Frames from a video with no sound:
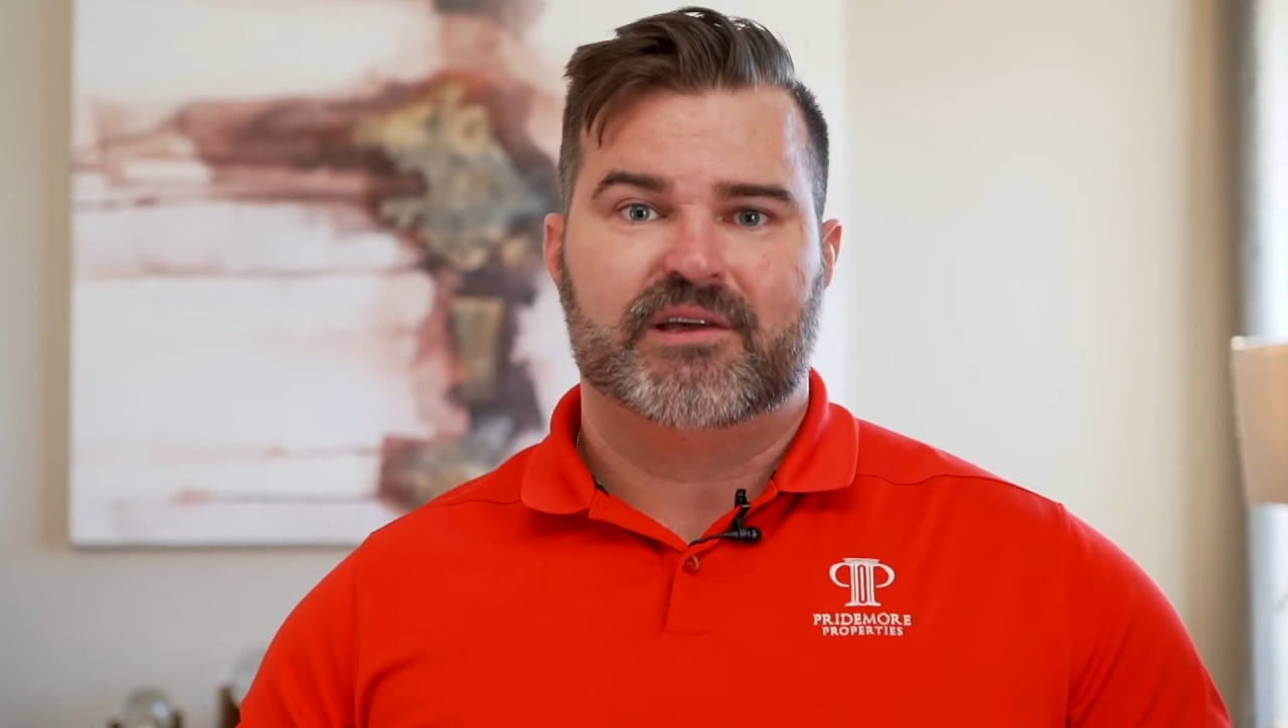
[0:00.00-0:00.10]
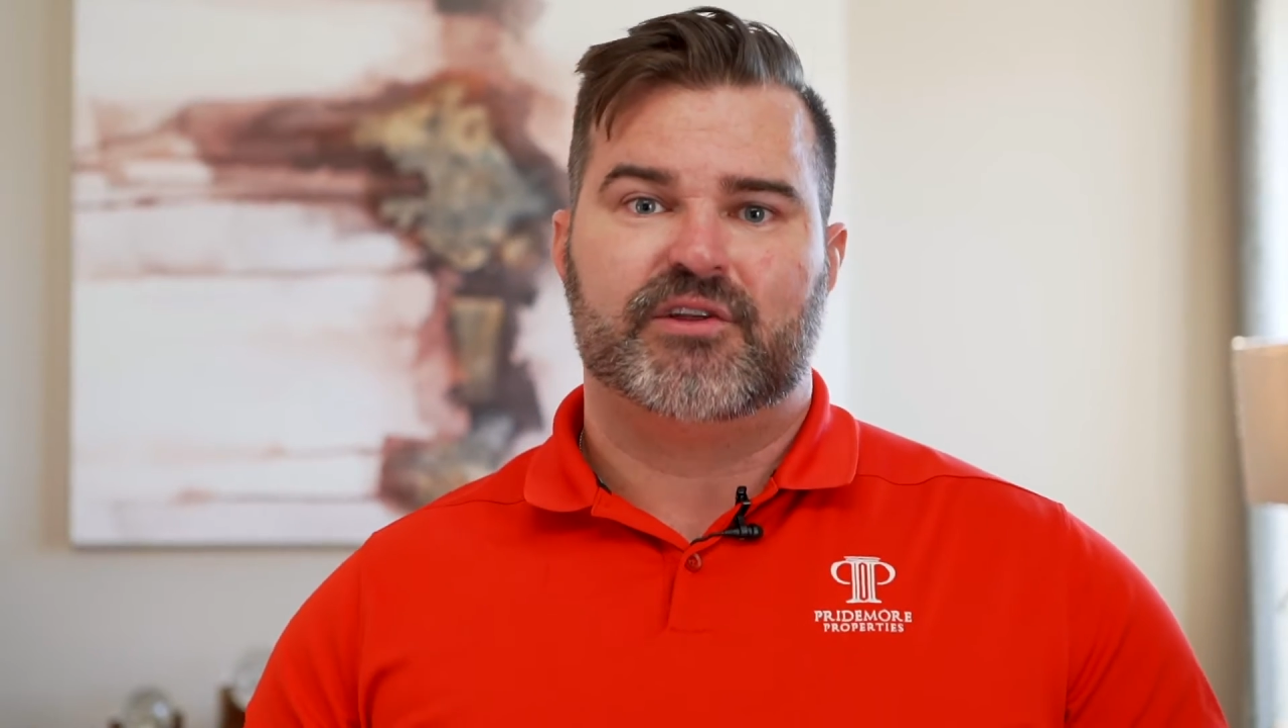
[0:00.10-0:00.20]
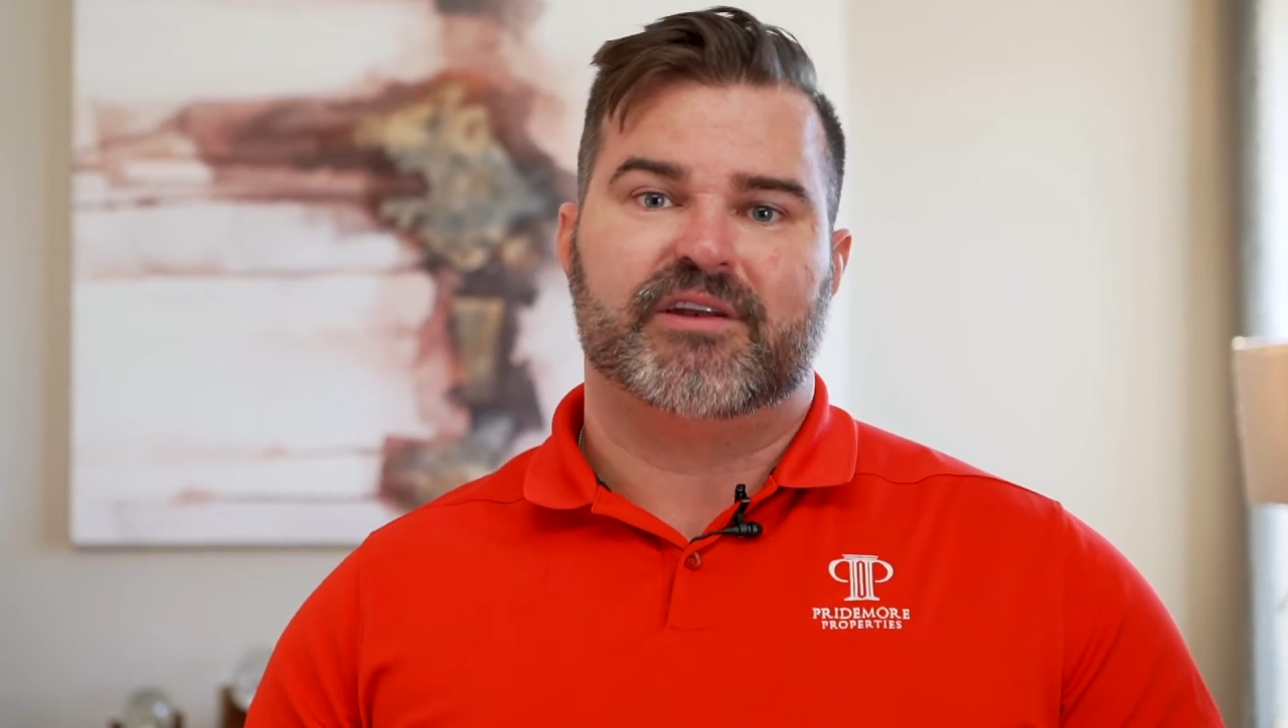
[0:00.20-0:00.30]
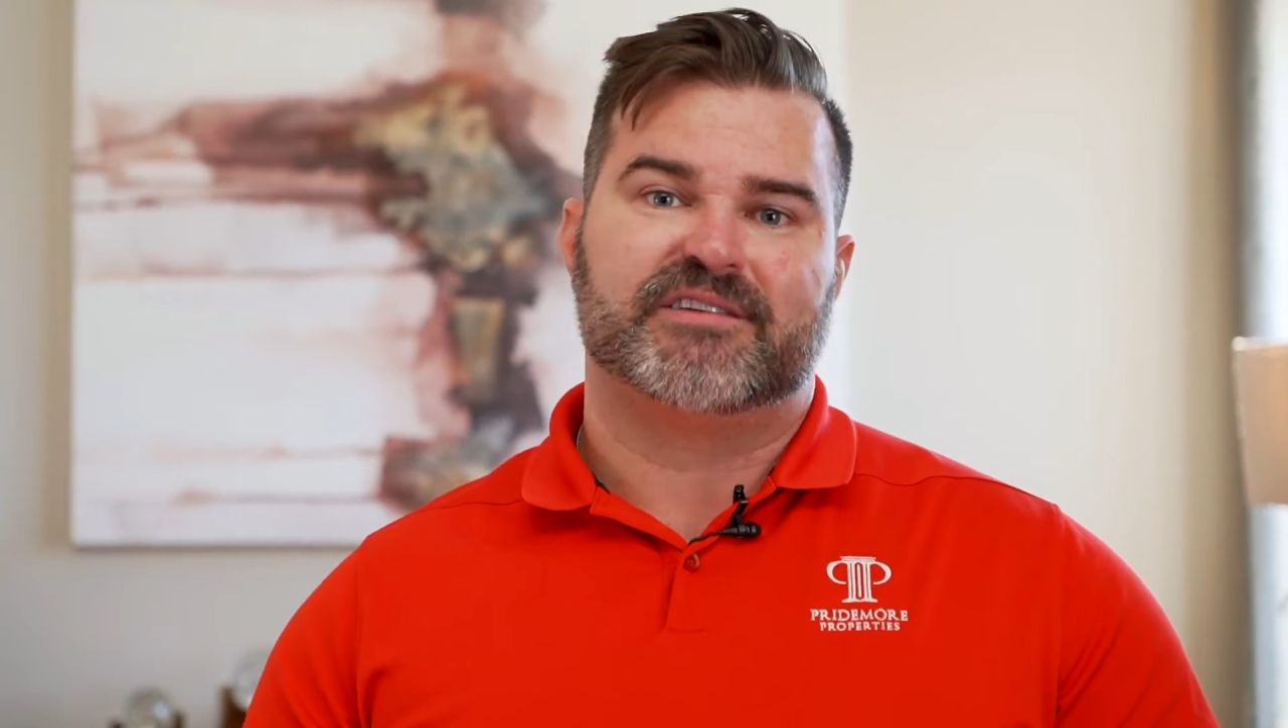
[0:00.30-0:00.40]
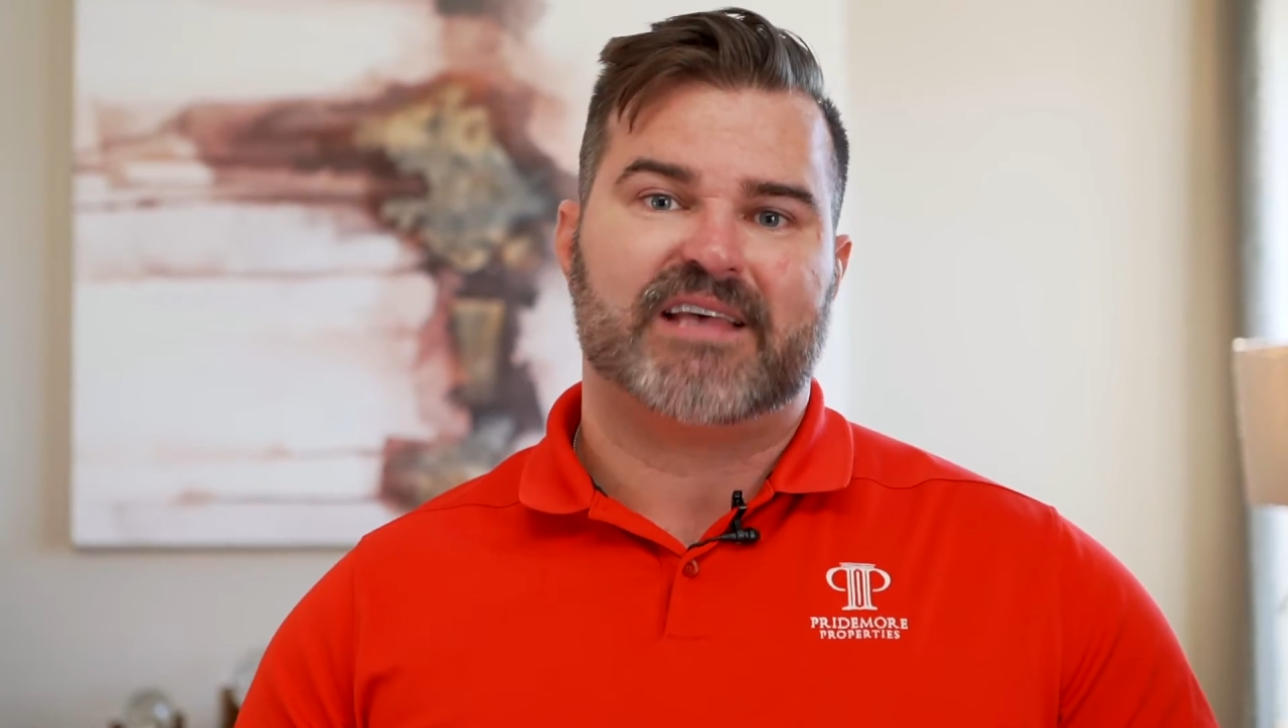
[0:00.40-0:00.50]

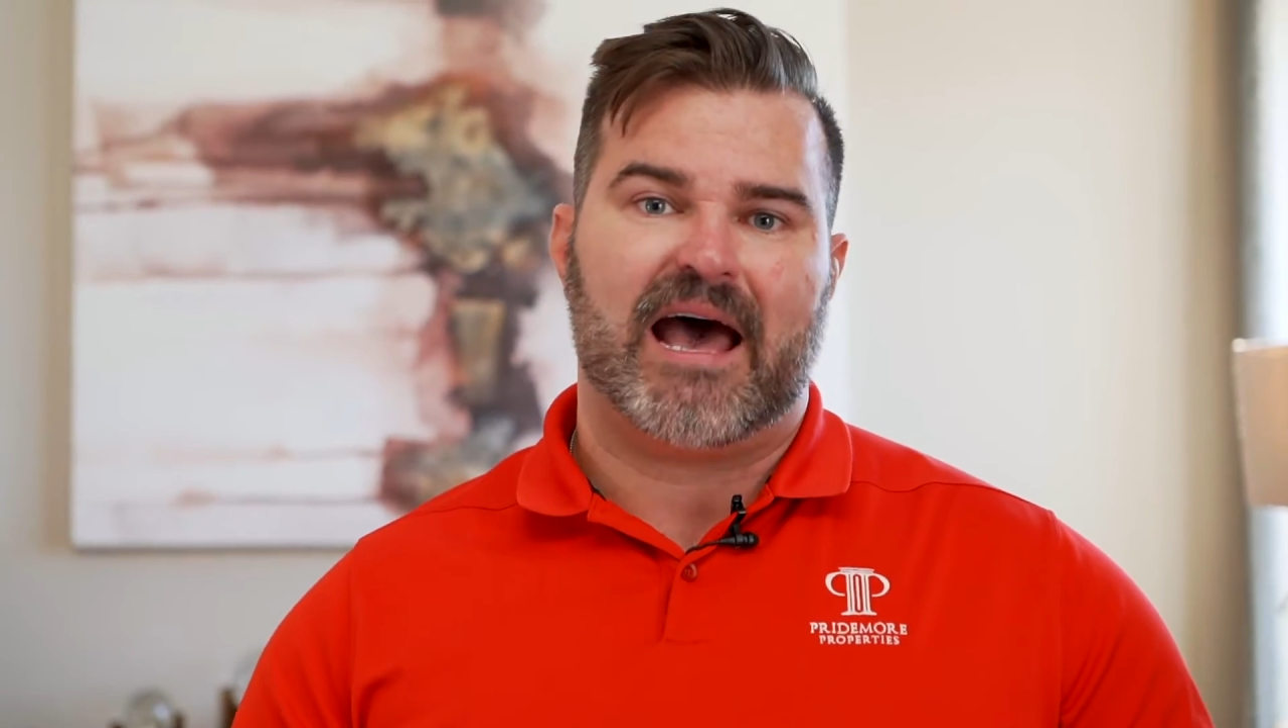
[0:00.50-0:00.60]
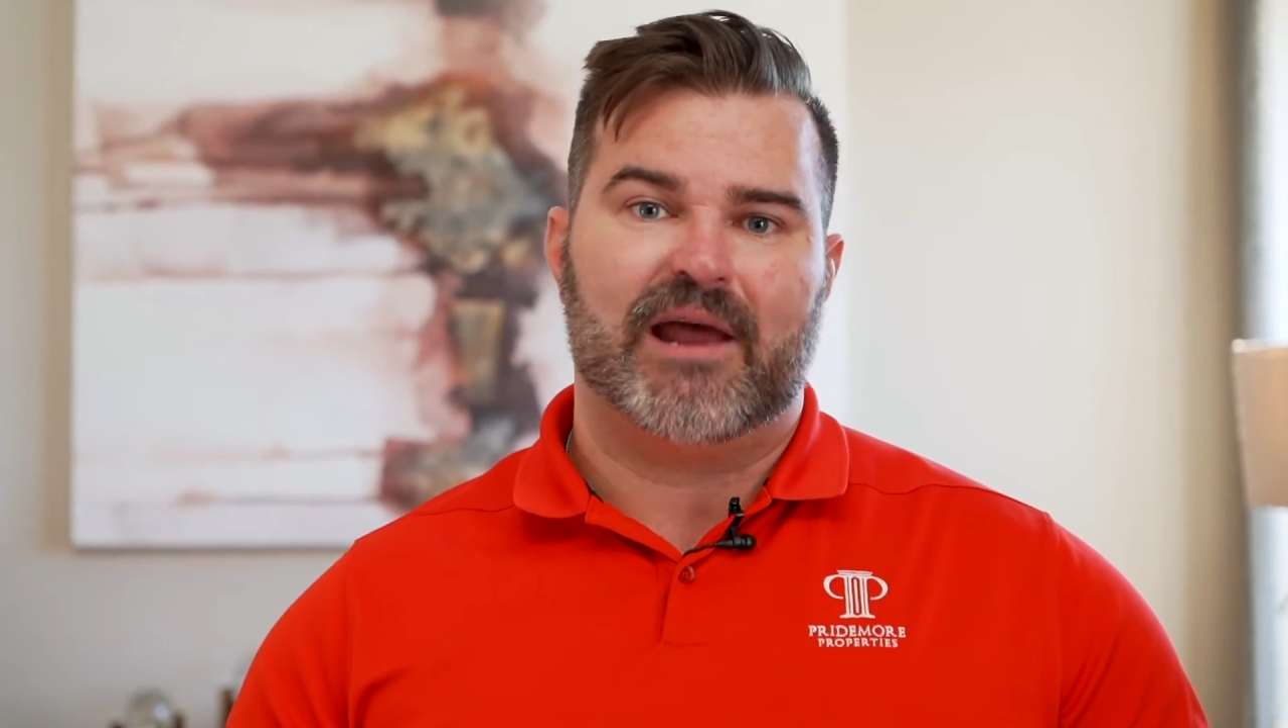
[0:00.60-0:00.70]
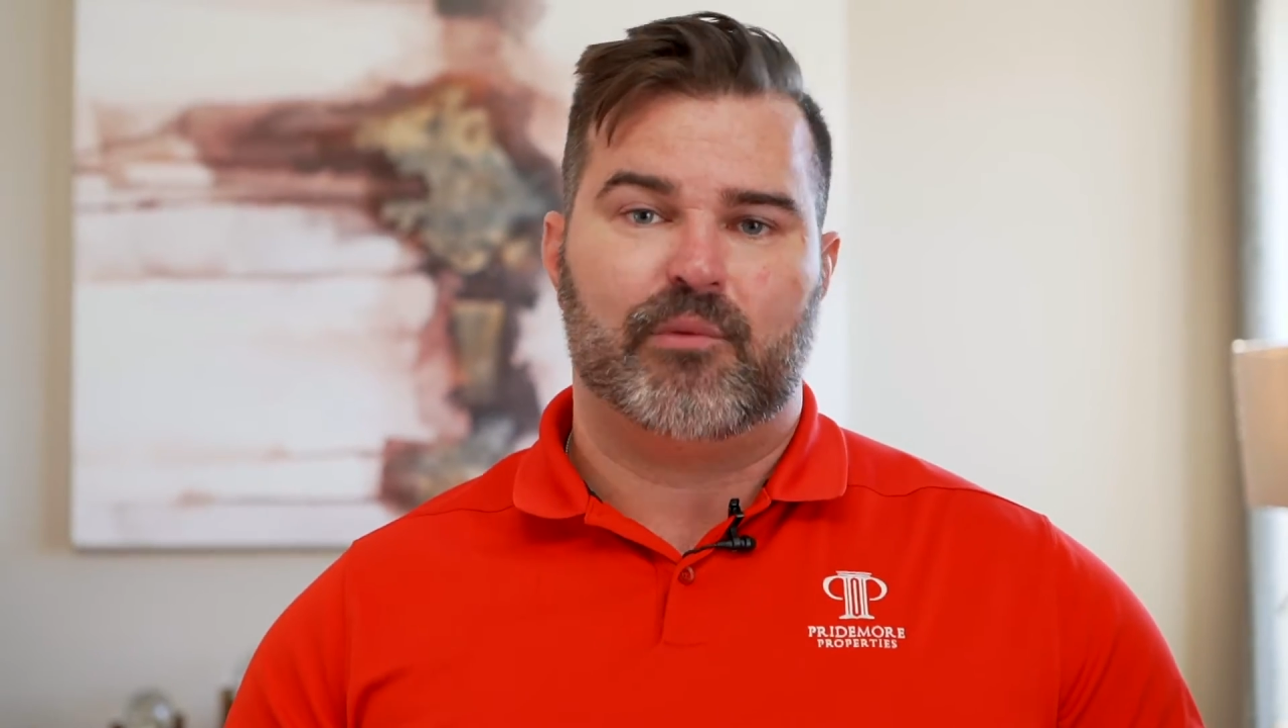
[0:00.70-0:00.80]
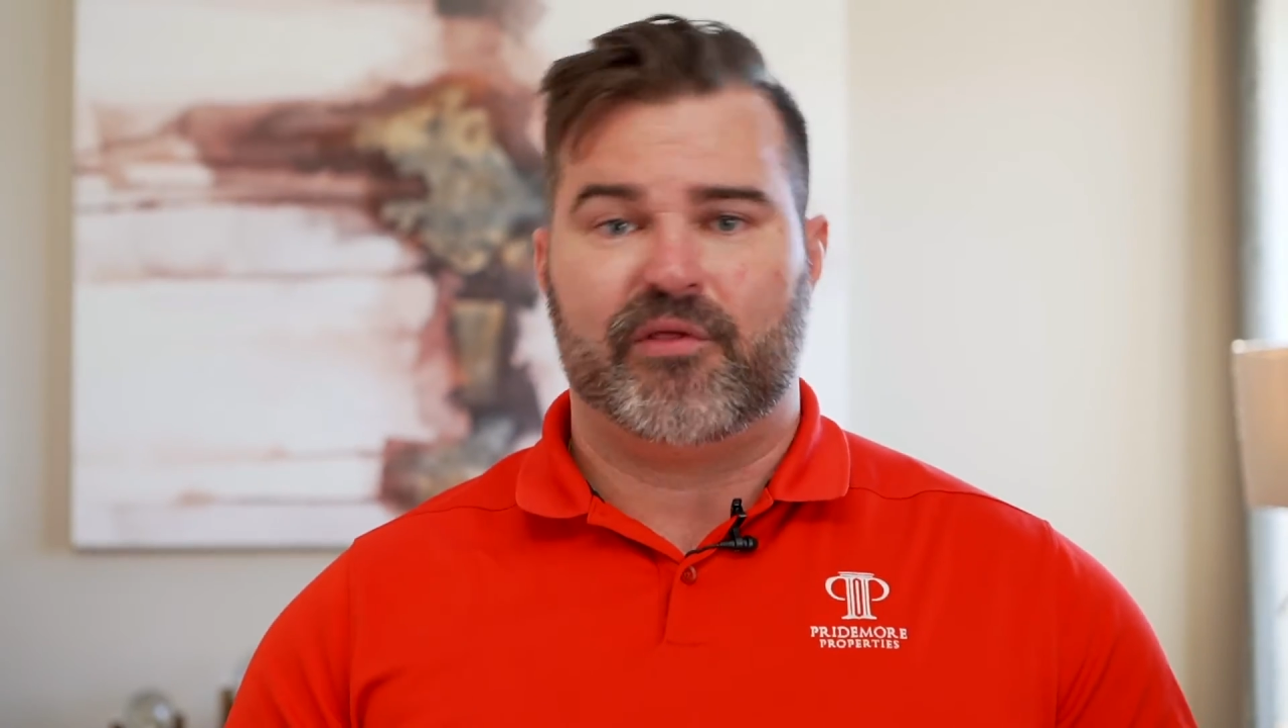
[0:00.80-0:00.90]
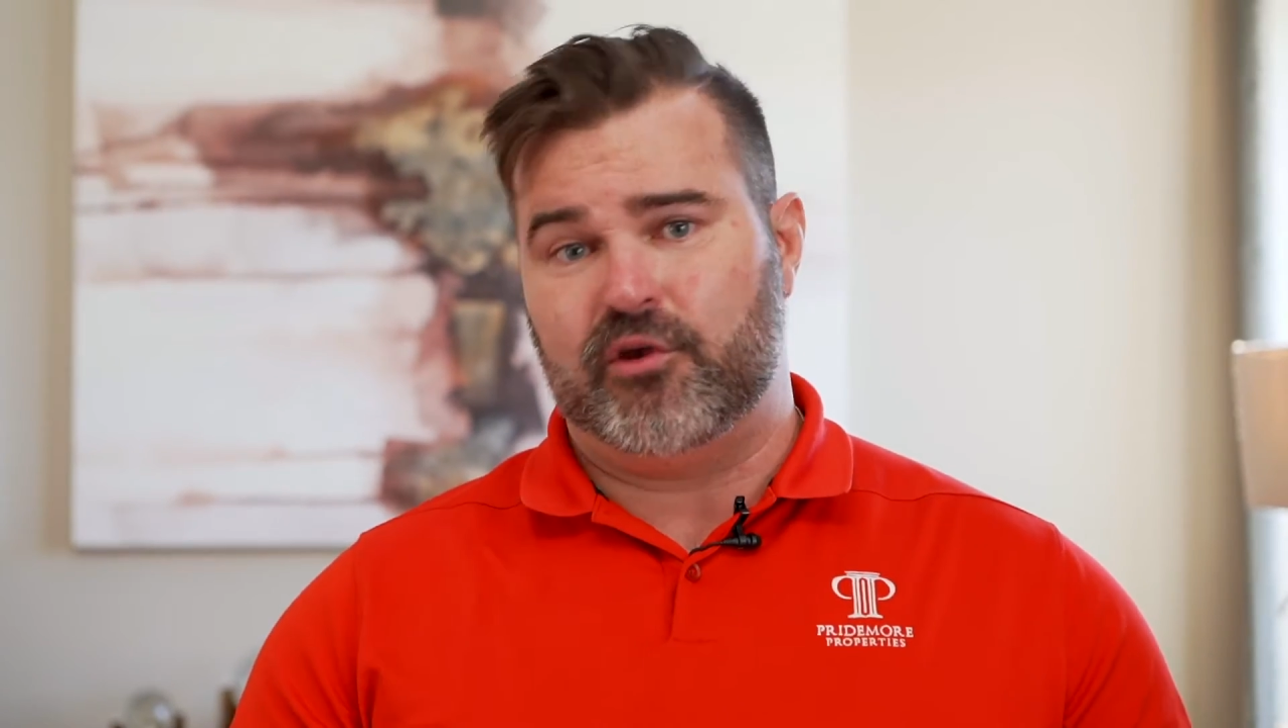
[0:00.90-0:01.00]
to
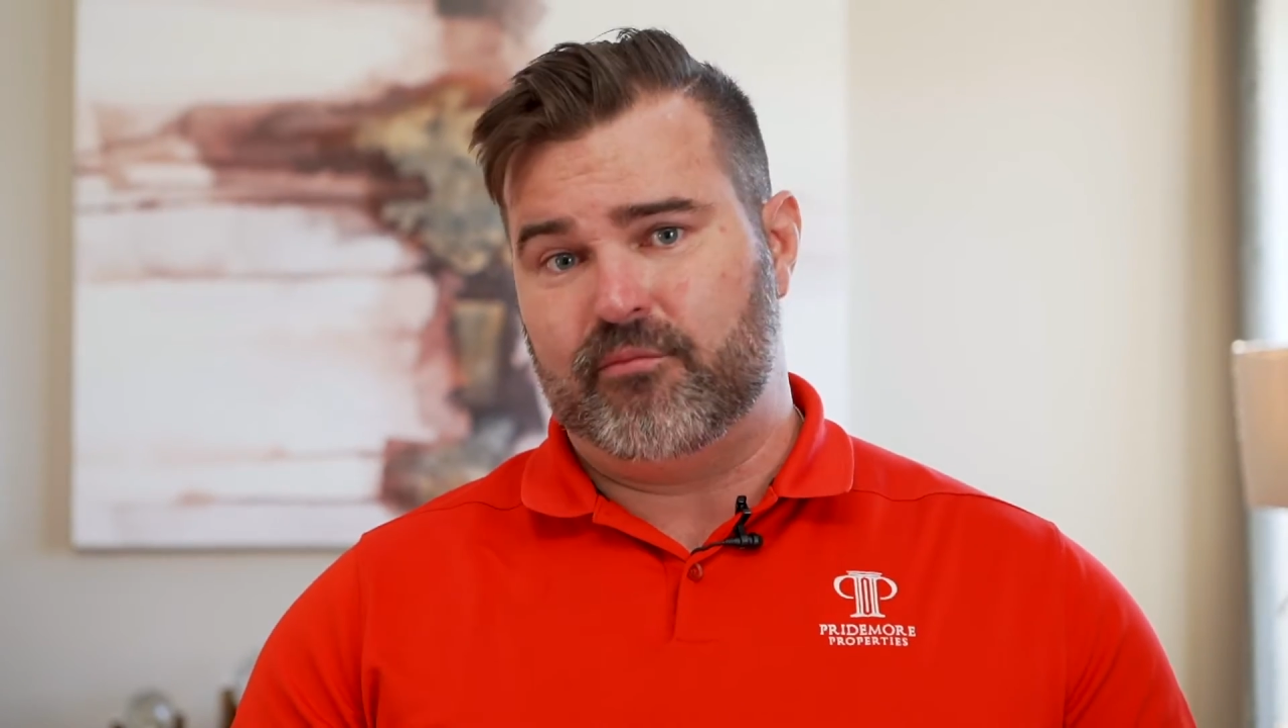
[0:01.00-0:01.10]
decide whether